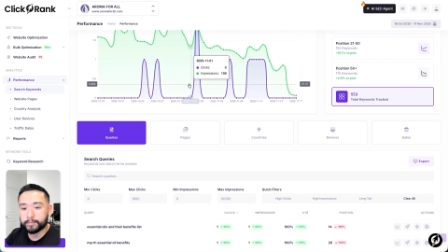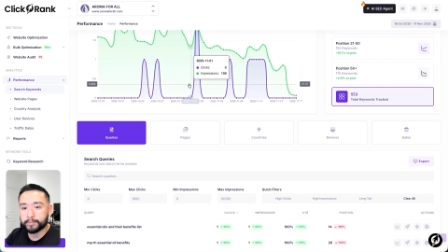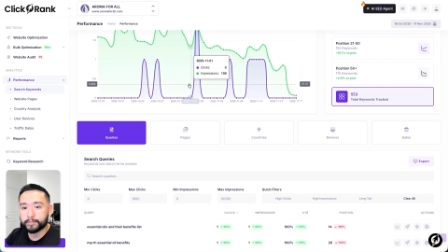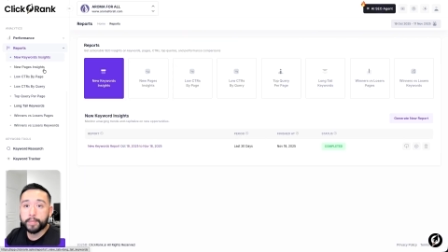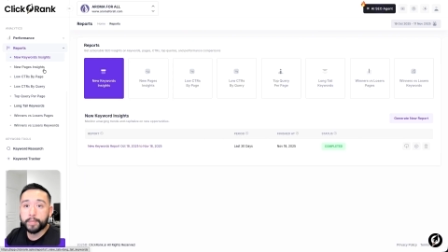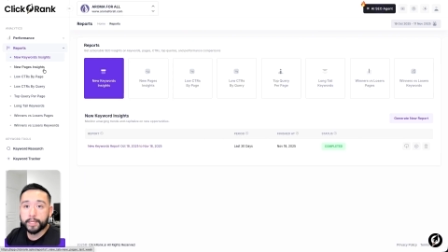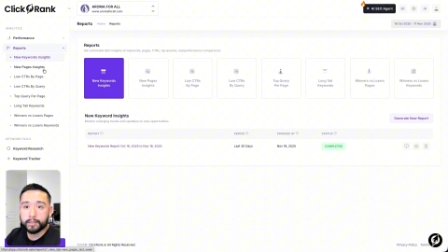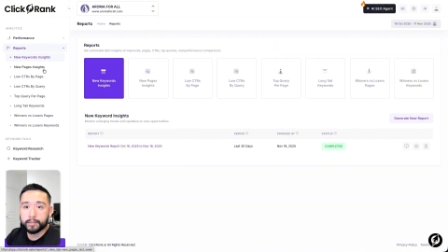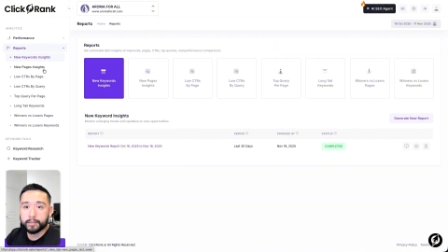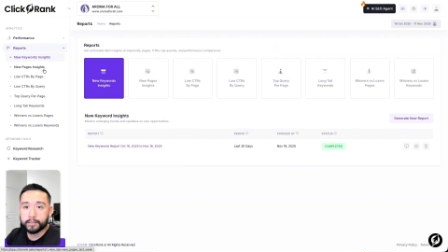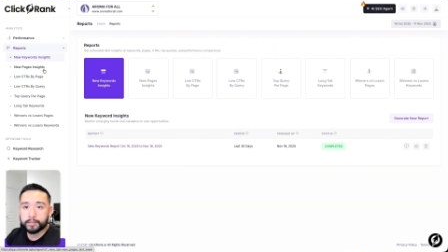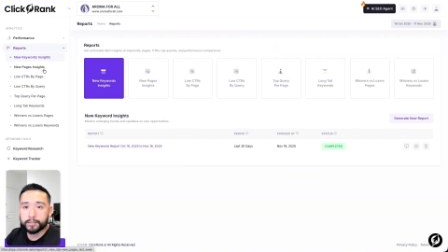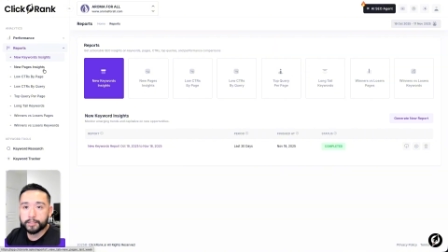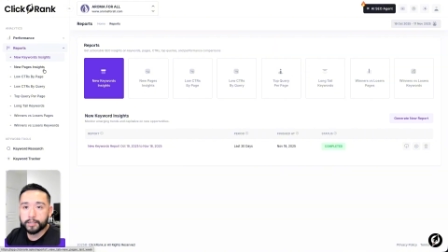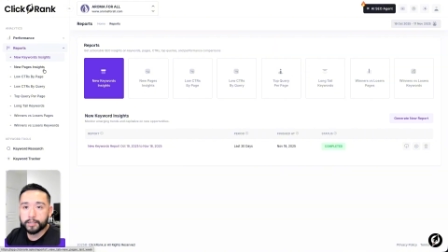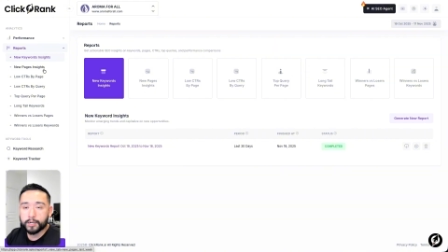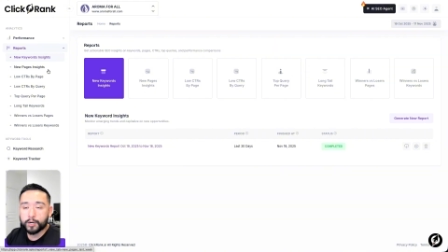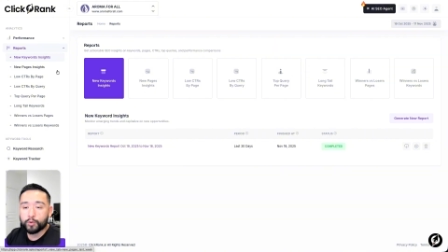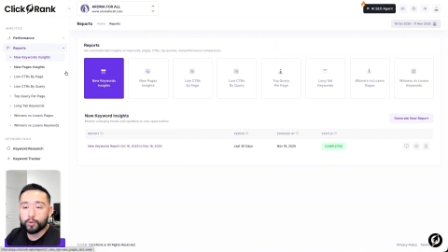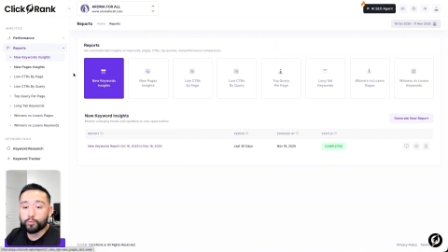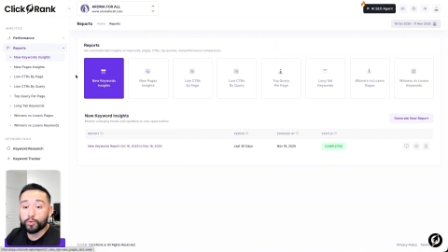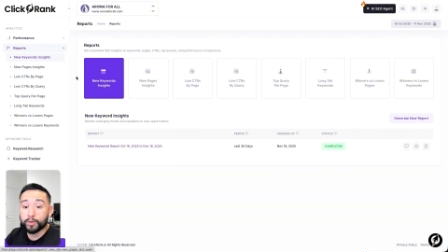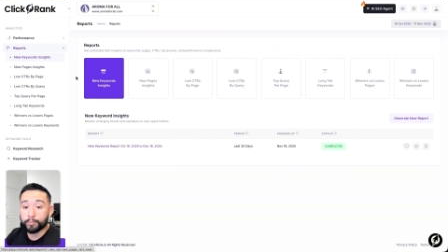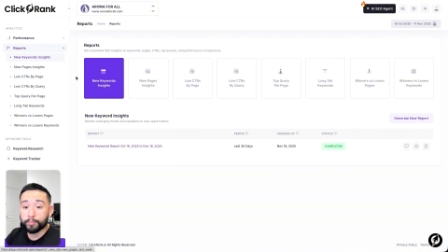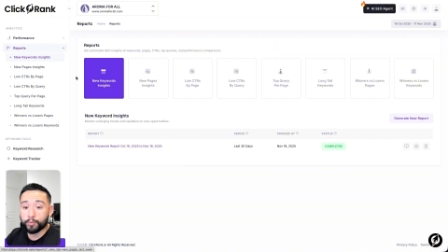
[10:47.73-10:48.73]
Build
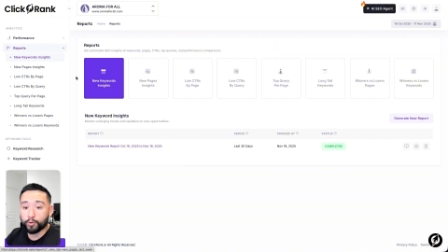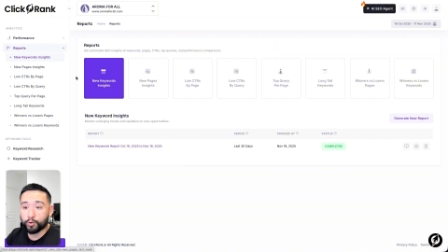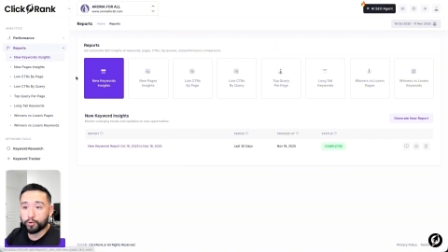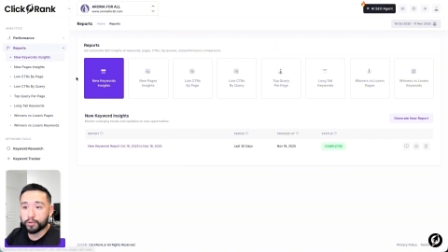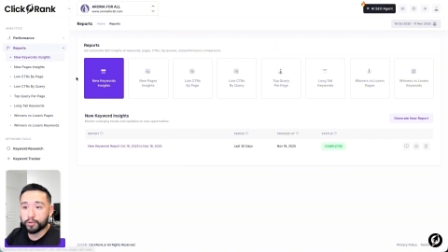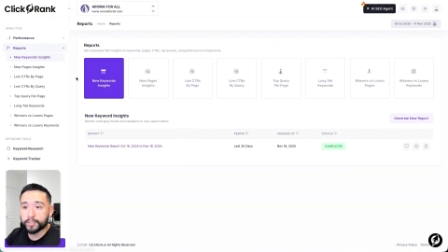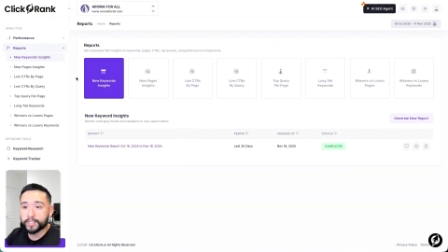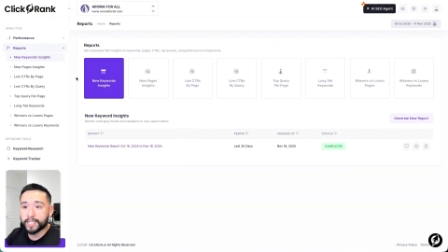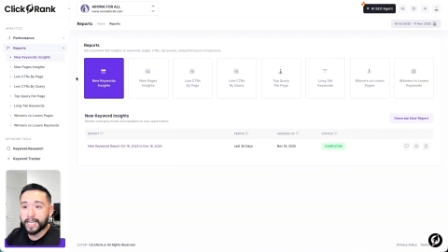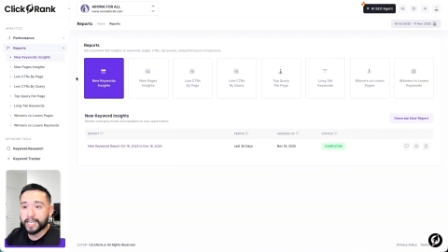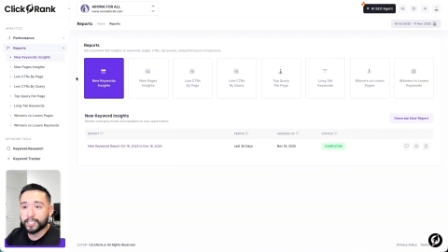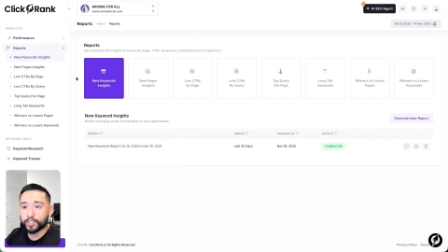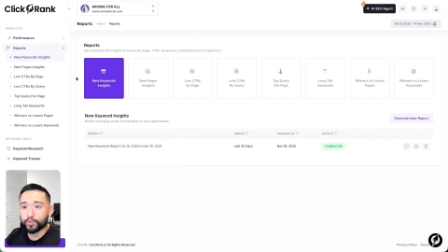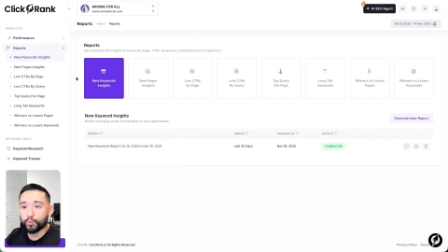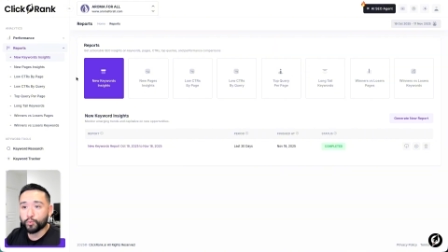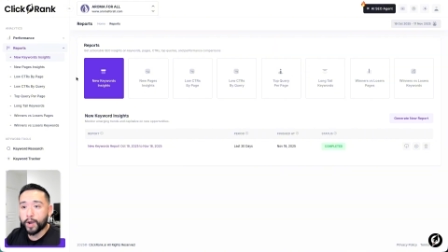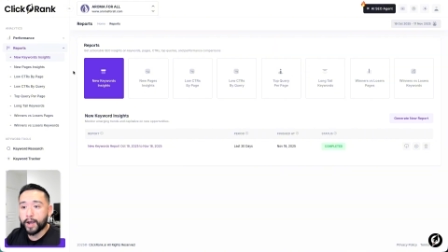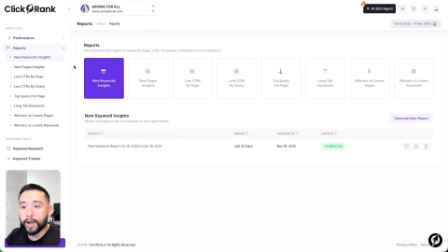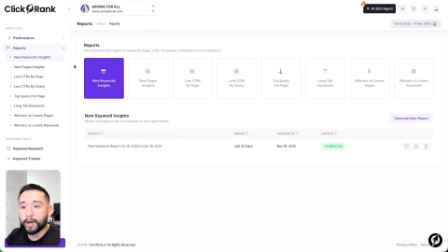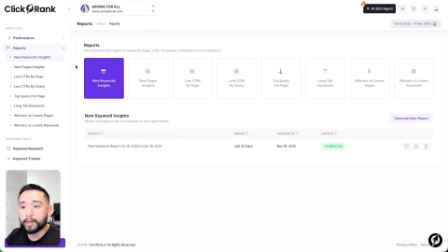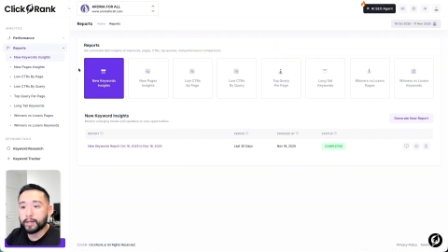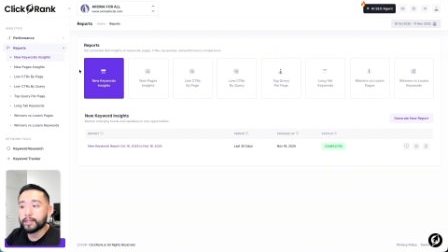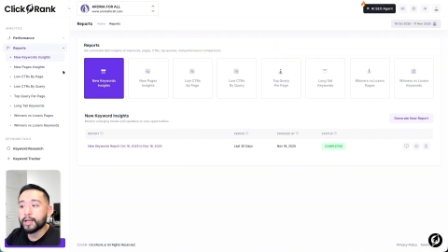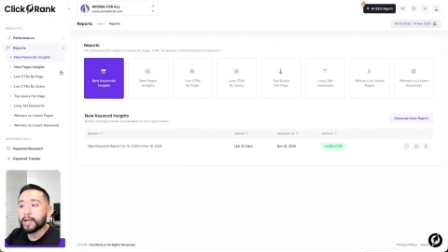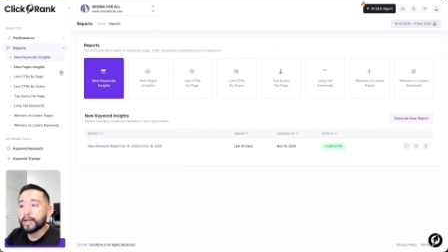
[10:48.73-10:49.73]
reports as
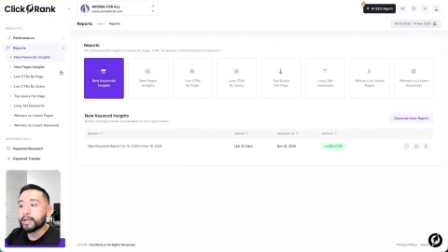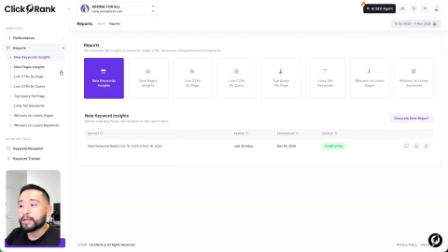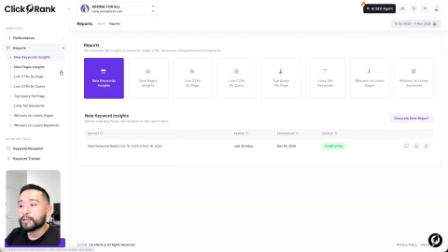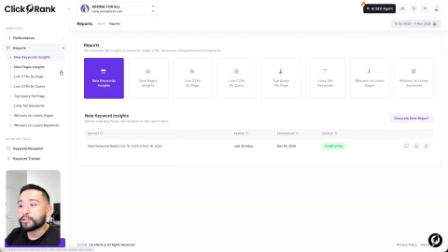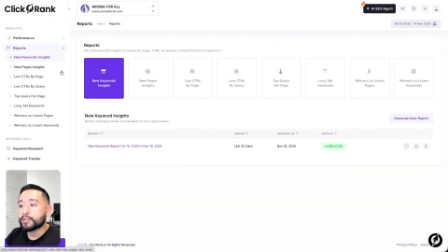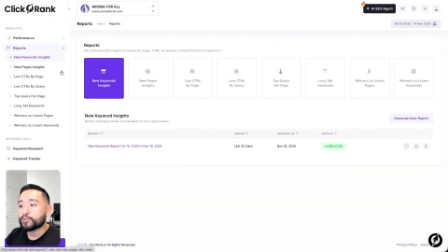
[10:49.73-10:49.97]
well.